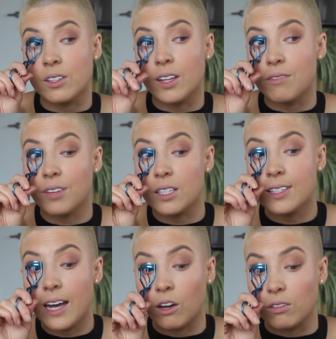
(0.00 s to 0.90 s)
and they face
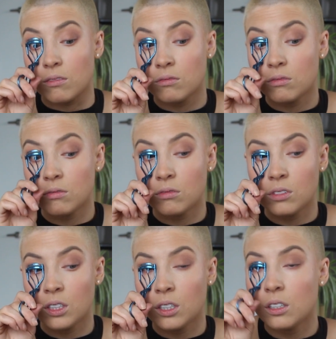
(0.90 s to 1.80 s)
down.
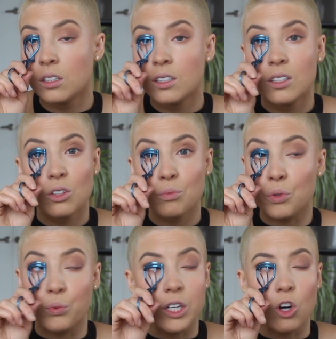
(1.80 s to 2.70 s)

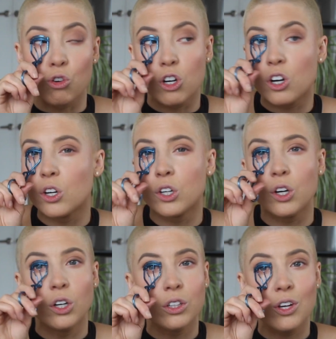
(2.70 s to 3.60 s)
But we gonna
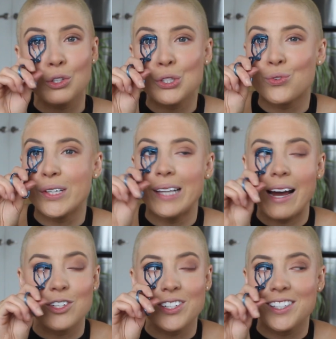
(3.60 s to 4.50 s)
curl those 3
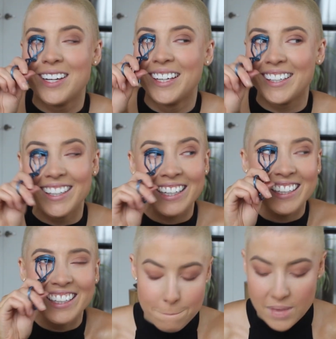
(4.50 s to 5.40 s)
lashes,
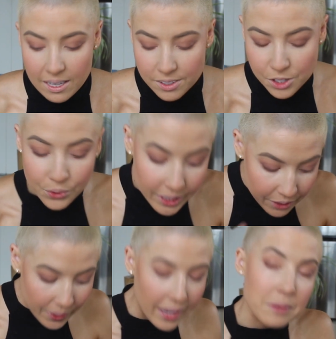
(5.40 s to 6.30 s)
honey. So
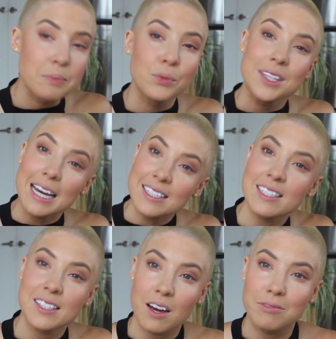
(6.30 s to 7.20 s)
anyway, with that
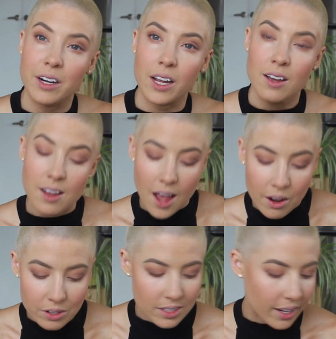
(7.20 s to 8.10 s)
discovery,
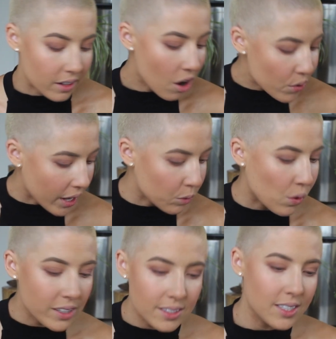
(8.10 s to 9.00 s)
I was like, okay,
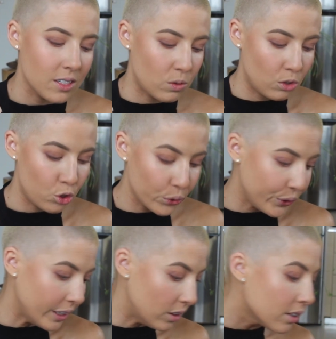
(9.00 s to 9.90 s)
what does this
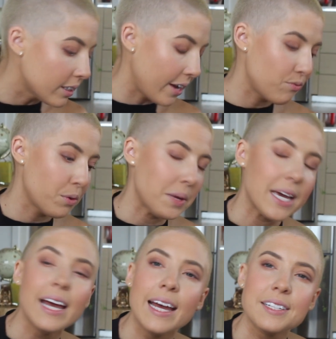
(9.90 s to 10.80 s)
truly look like for
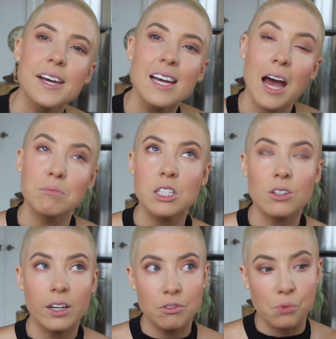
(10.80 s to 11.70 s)
me? And I'm still
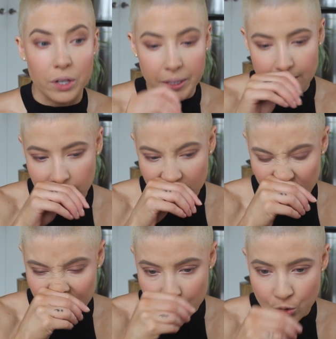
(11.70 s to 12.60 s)
kind of working
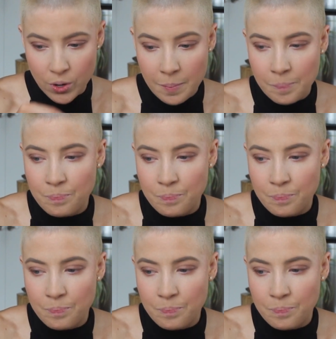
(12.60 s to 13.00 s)
through